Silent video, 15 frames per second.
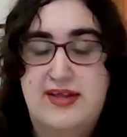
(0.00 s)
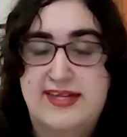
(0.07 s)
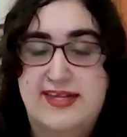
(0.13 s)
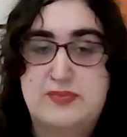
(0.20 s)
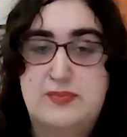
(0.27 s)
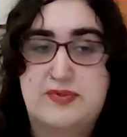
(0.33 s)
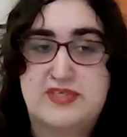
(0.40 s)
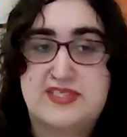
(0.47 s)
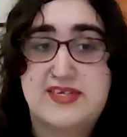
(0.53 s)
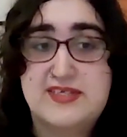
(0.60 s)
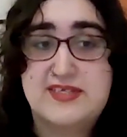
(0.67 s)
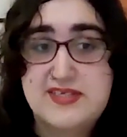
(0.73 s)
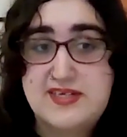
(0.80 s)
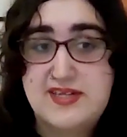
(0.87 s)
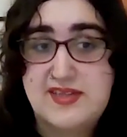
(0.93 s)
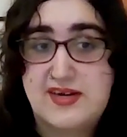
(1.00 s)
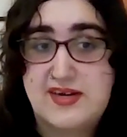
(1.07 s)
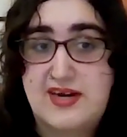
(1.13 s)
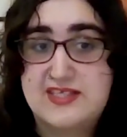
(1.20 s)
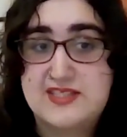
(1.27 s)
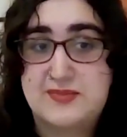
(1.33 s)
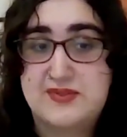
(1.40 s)
is presented in the
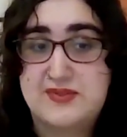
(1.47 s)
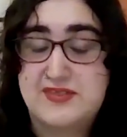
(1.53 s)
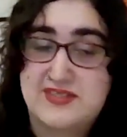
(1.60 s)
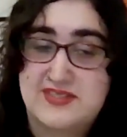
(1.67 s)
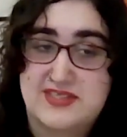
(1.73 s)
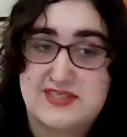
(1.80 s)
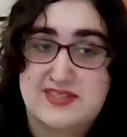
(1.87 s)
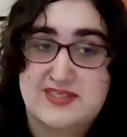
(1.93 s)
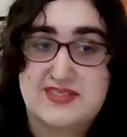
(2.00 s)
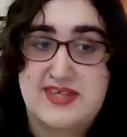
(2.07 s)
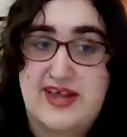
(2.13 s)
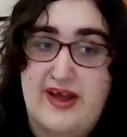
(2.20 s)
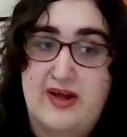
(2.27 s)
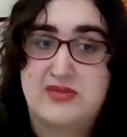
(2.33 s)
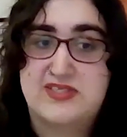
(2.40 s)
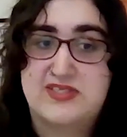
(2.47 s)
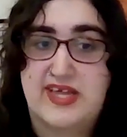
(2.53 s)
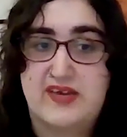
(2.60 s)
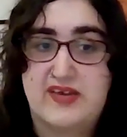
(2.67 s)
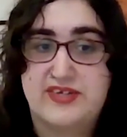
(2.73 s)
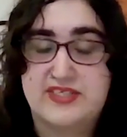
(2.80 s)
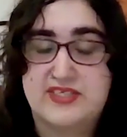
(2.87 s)
Gospels is
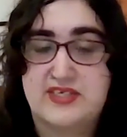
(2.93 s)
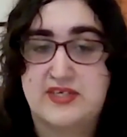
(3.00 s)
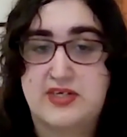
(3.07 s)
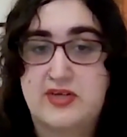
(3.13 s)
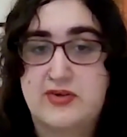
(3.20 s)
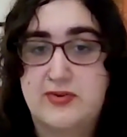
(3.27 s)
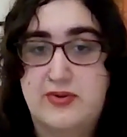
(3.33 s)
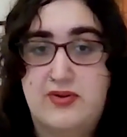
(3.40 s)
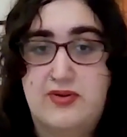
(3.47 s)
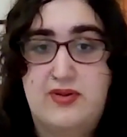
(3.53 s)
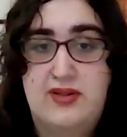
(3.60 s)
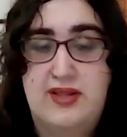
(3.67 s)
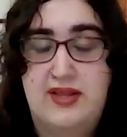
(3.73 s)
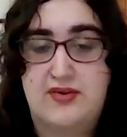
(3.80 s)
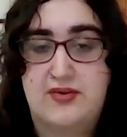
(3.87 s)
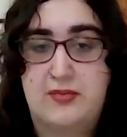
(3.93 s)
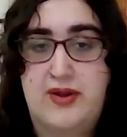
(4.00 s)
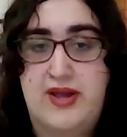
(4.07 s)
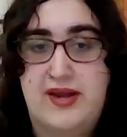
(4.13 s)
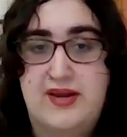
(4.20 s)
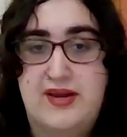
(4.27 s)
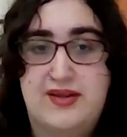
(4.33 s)
outside of his control and
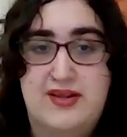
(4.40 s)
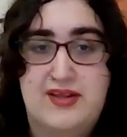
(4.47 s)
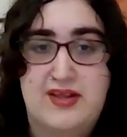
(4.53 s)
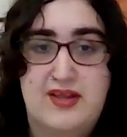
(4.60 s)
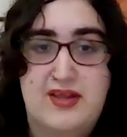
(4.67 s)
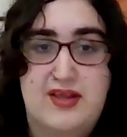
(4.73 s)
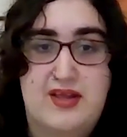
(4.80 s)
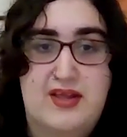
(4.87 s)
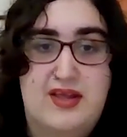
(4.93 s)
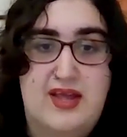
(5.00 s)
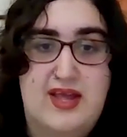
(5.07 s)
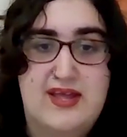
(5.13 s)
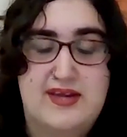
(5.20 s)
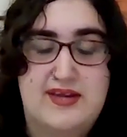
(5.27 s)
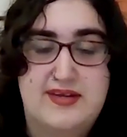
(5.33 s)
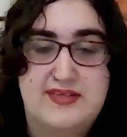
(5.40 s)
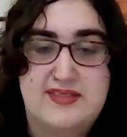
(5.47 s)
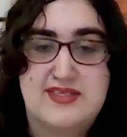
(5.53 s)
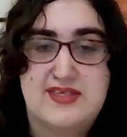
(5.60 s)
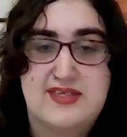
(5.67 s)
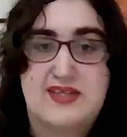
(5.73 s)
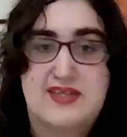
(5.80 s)
erratic, and
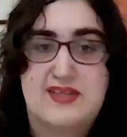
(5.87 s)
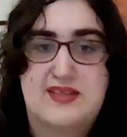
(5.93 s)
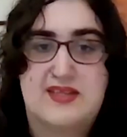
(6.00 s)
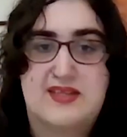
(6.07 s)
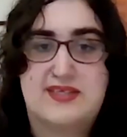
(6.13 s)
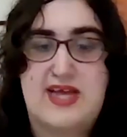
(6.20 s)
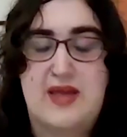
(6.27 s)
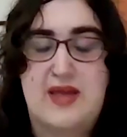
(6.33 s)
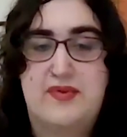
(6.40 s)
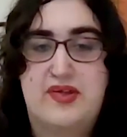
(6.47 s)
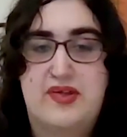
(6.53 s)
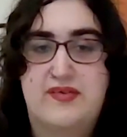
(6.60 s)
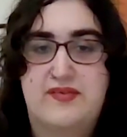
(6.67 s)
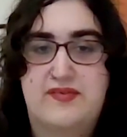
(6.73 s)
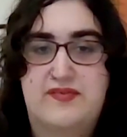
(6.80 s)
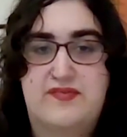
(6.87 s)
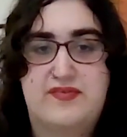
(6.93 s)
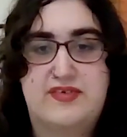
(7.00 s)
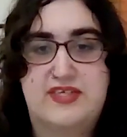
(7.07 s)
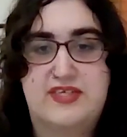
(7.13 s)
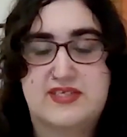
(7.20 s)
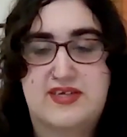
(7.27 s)
the type of
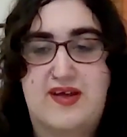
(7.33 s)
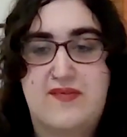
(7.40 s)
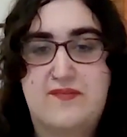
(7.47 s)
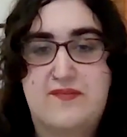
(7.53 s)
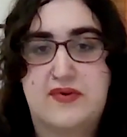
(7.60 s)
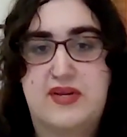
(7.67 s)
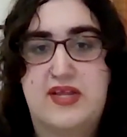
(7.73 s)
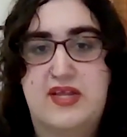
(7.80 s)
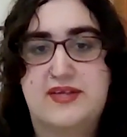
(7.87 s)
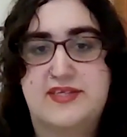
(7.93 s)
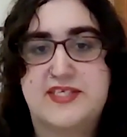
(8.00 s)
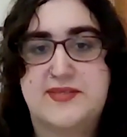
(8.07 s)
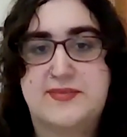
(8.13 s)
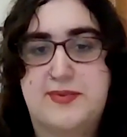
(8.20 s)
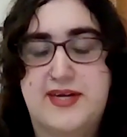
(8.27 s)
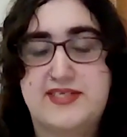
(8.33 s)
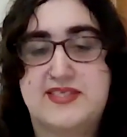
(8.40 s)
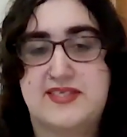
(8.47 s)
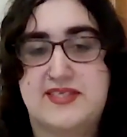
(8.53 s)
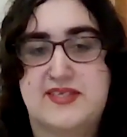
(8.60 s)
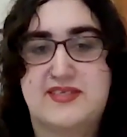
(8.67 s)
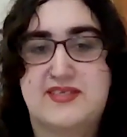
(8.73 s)
discomfort he
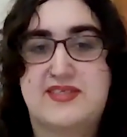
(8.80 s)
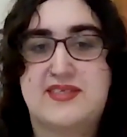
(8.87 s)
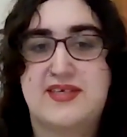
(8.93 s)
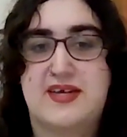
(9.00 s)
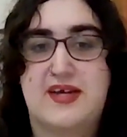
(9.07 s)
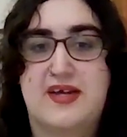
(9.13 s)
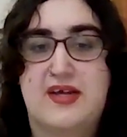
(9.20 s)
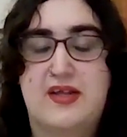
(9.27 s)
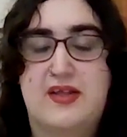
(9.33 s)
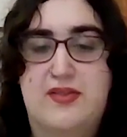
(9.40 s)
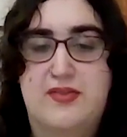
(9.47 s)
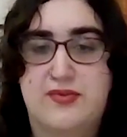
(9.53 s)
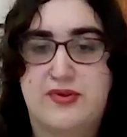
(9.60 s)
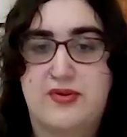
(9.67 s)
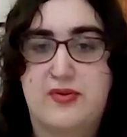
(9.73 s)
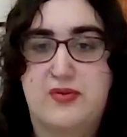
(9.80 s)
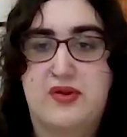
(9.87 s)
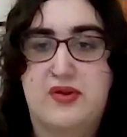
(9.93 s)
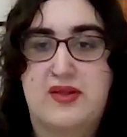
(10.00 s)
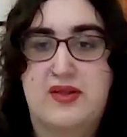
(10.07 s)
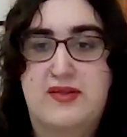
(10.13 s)
expresses through